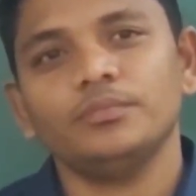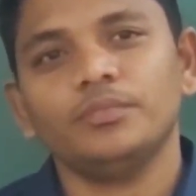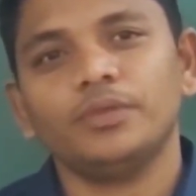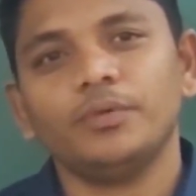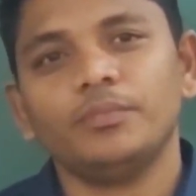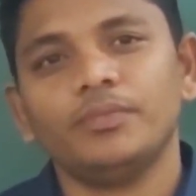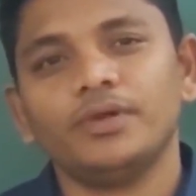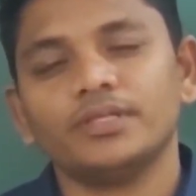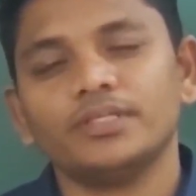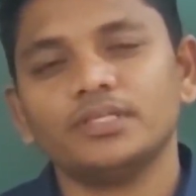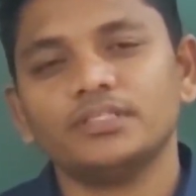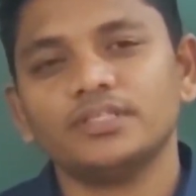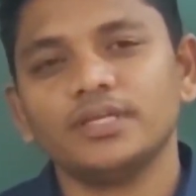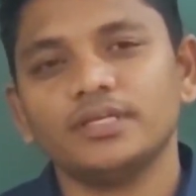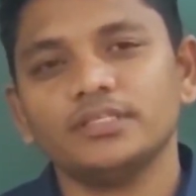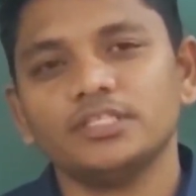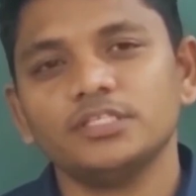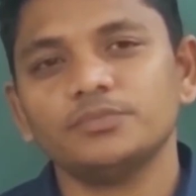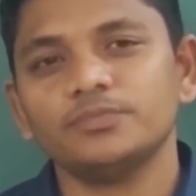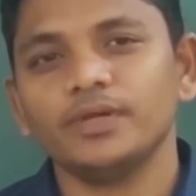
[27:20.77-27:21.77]
My brother's
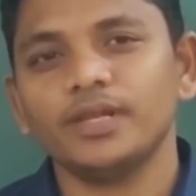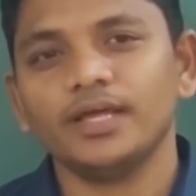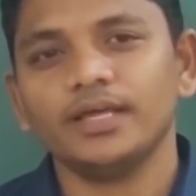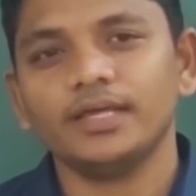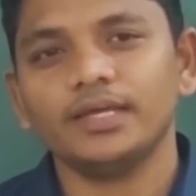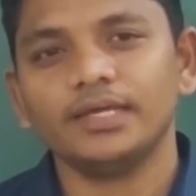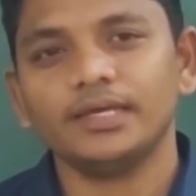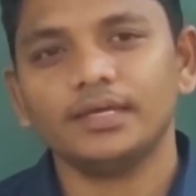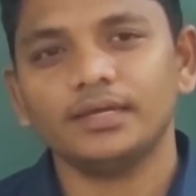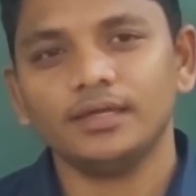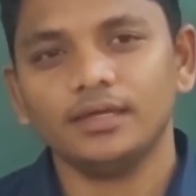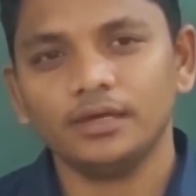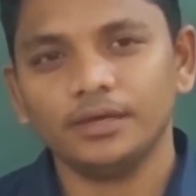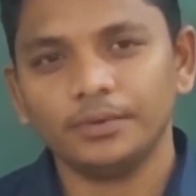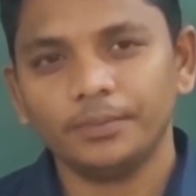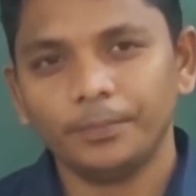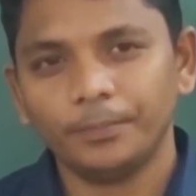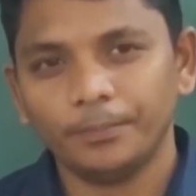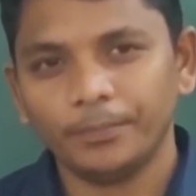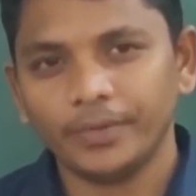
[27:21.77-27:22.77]
eyes is black in color,
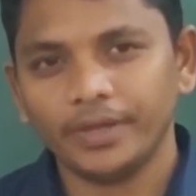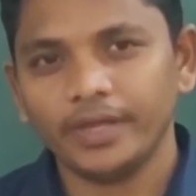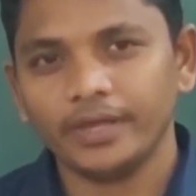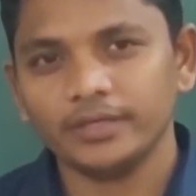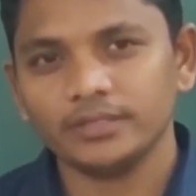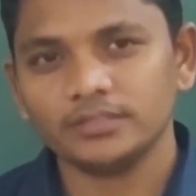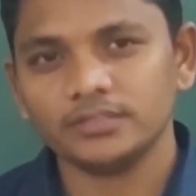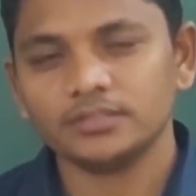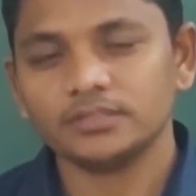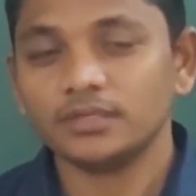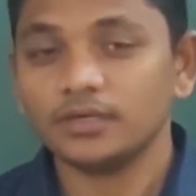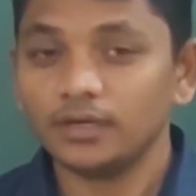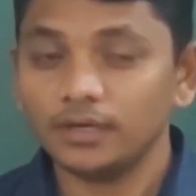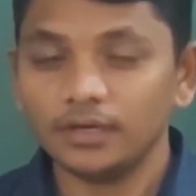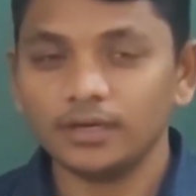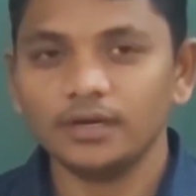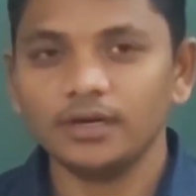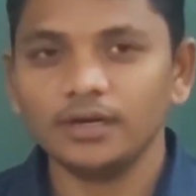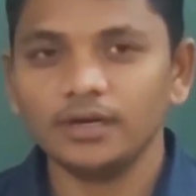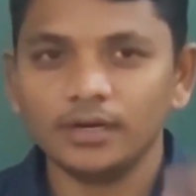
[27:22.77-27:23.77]
my eyes
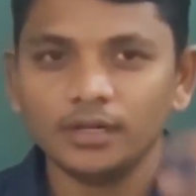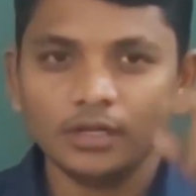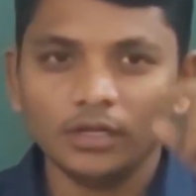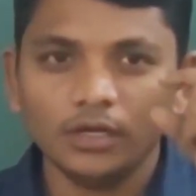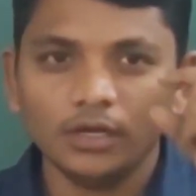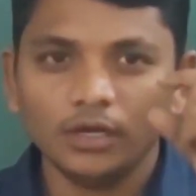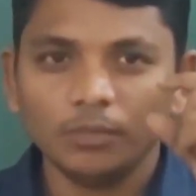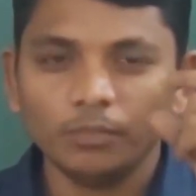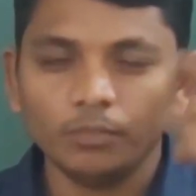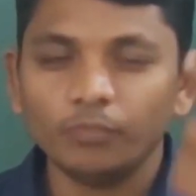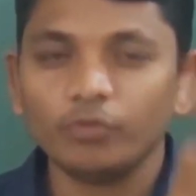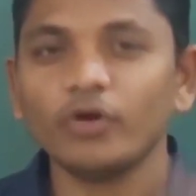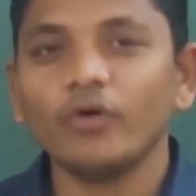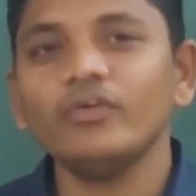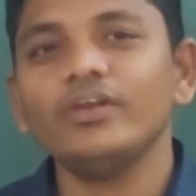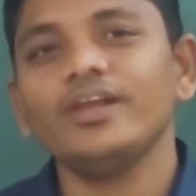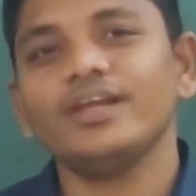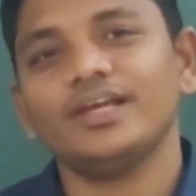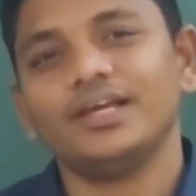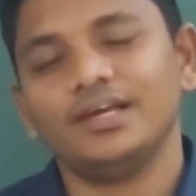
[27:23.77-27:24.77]
are
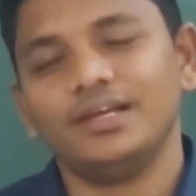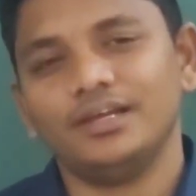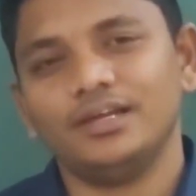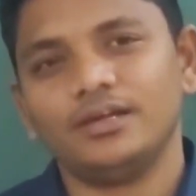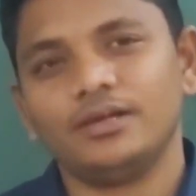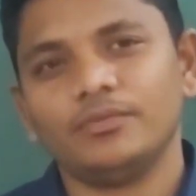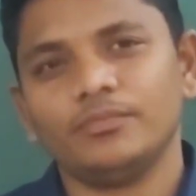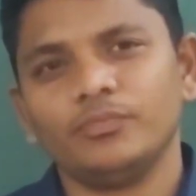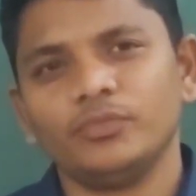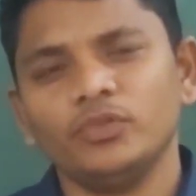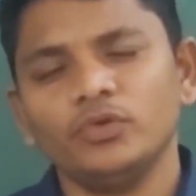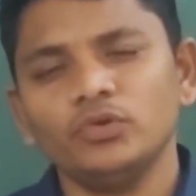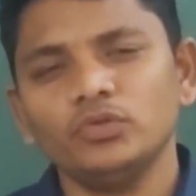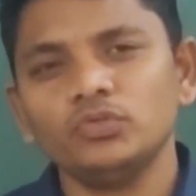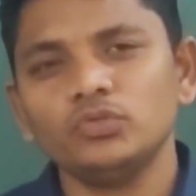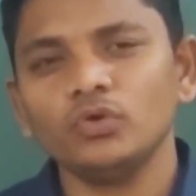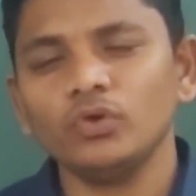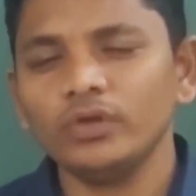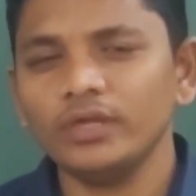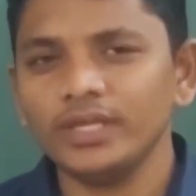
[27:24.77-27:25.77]
brown in color.
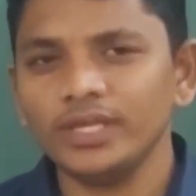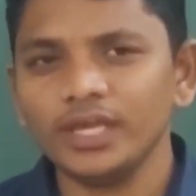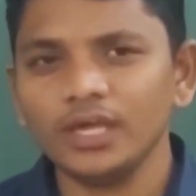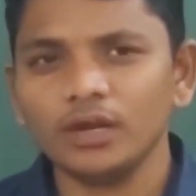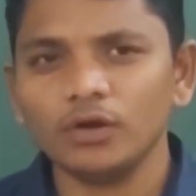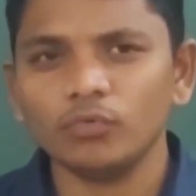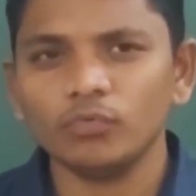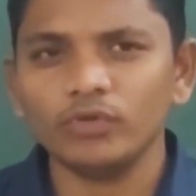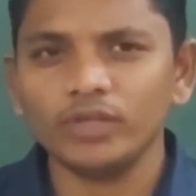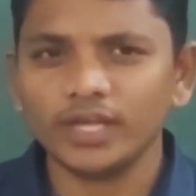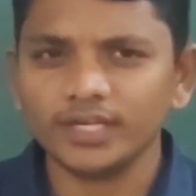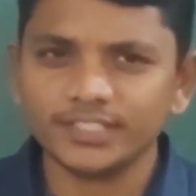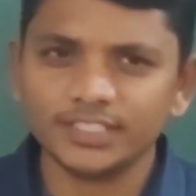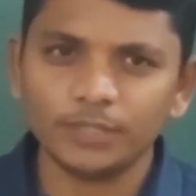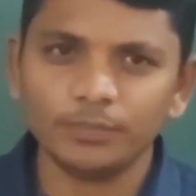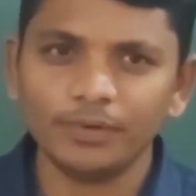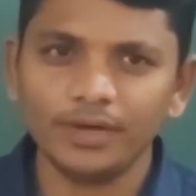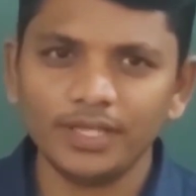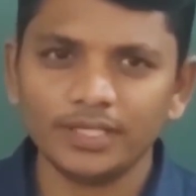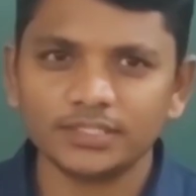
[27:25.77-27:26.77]
So, here we are
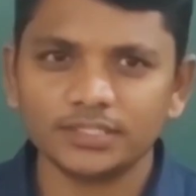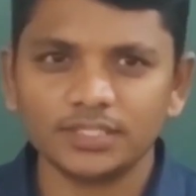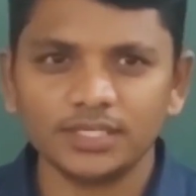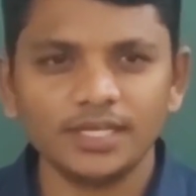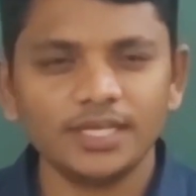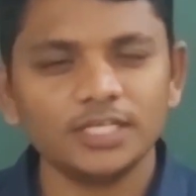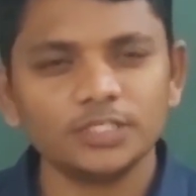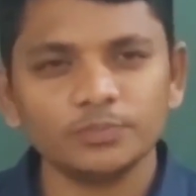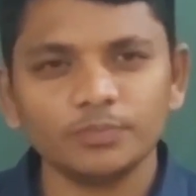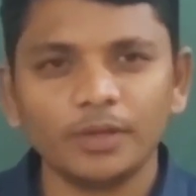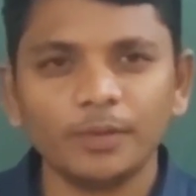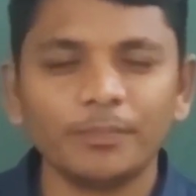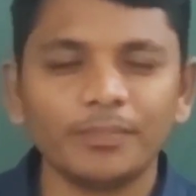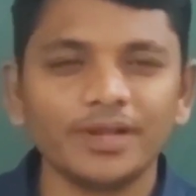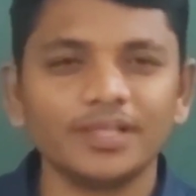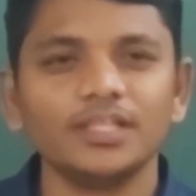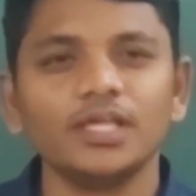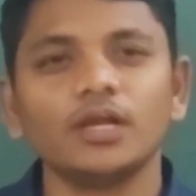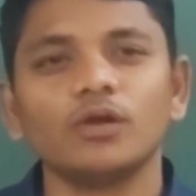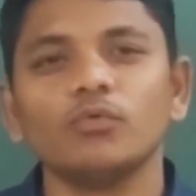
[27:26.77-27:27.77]
siblings, he is my
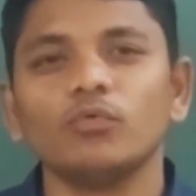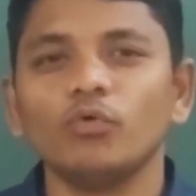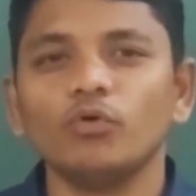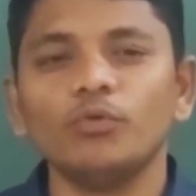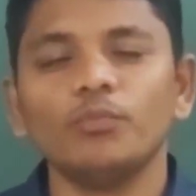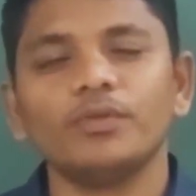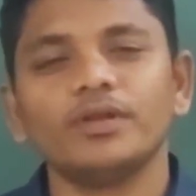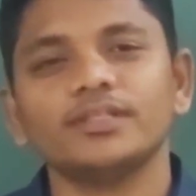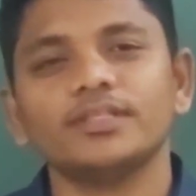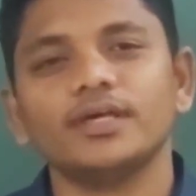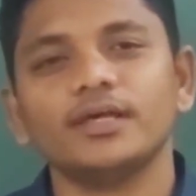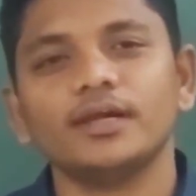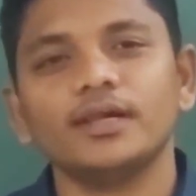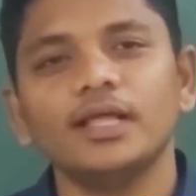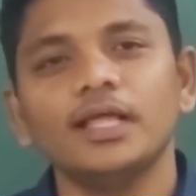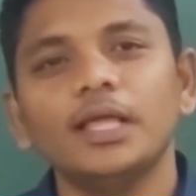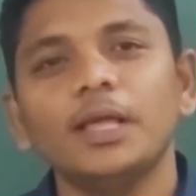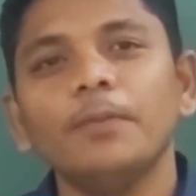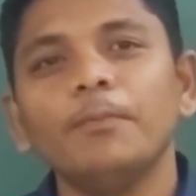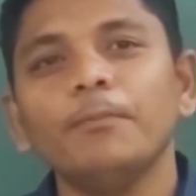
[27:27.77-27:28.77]
brother, own brother,
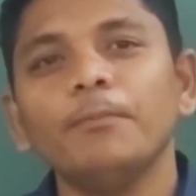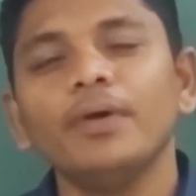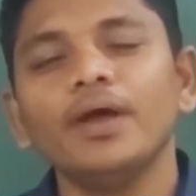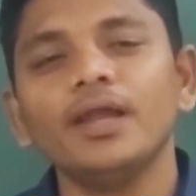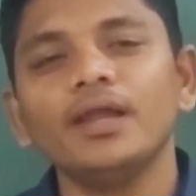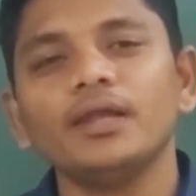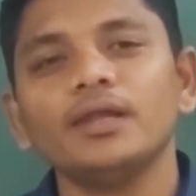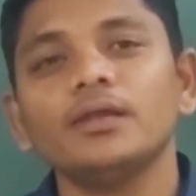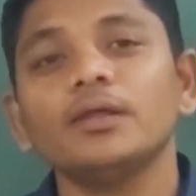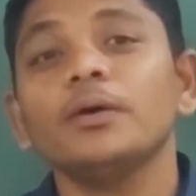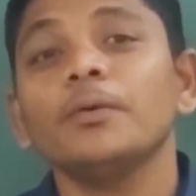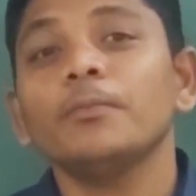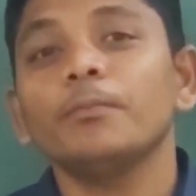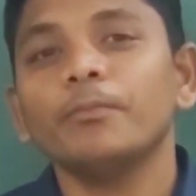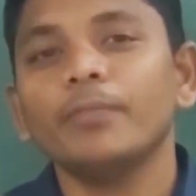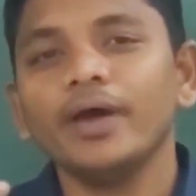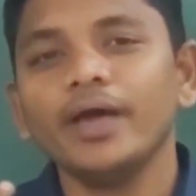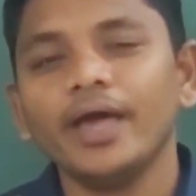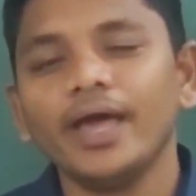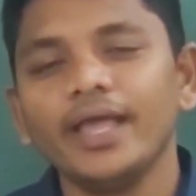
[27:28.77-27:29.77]
but
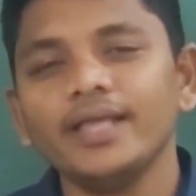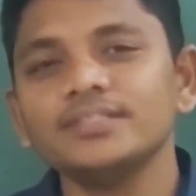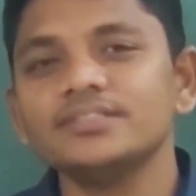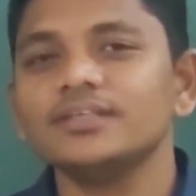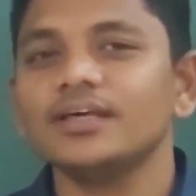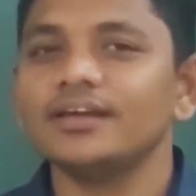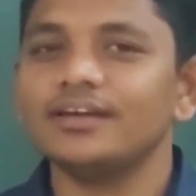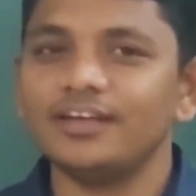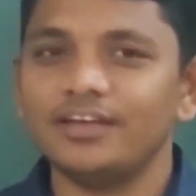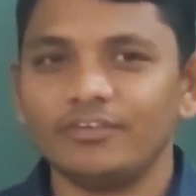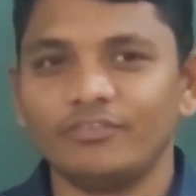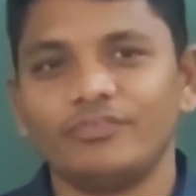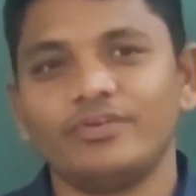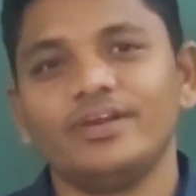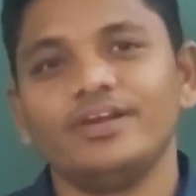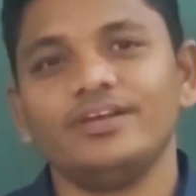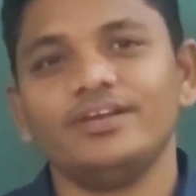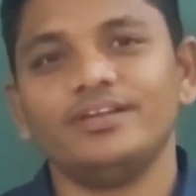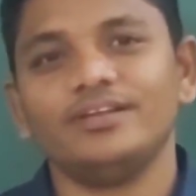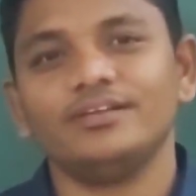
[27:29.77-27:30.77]
my eyes are
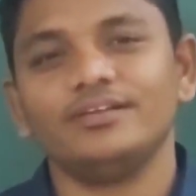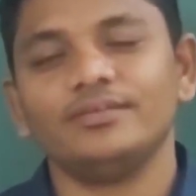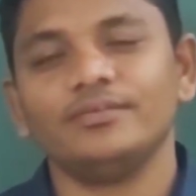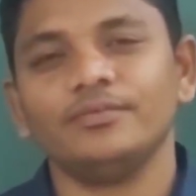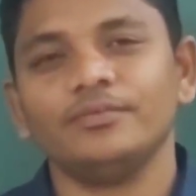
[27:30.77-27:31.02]
different.